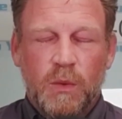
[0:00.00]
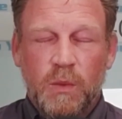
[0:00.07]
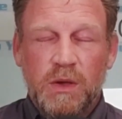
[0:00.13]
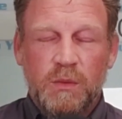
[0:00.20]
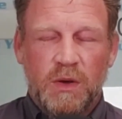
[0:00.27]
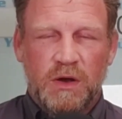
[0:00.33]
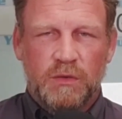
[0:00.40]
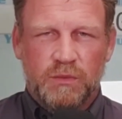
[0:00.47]

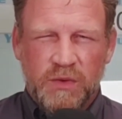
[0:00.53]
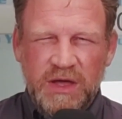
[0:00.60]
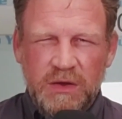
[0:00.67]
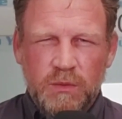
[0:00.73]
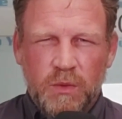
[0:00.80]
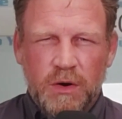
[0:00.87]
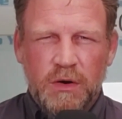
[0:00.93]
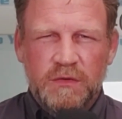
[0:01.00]
want to read
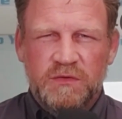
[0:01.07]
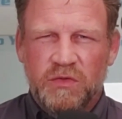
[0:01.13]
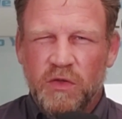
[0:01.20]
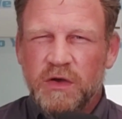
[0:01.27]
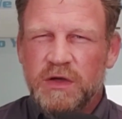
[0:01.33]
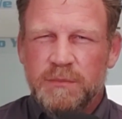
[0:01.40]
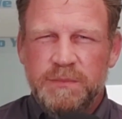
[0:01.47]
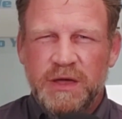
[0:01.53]
words,
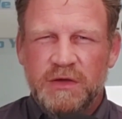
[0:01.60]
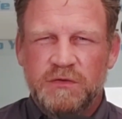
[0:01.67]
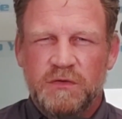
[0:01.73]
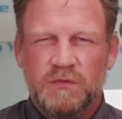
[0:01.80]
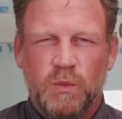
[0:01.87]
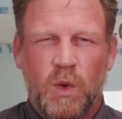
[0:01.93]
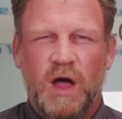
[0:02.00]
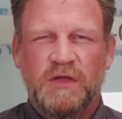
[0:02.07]
look at pictures,
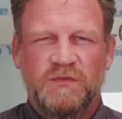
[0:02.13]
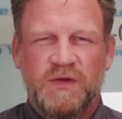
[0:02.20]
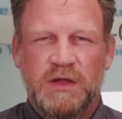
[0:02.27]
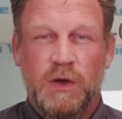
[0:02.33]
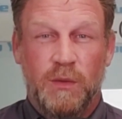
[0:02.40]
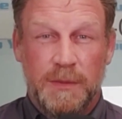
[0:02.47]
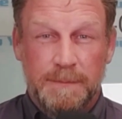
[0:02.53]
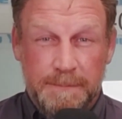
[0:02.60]
watch
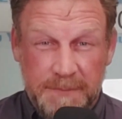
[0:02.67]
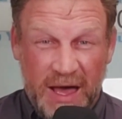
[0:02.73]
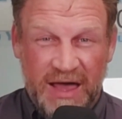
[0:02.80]
video, and buy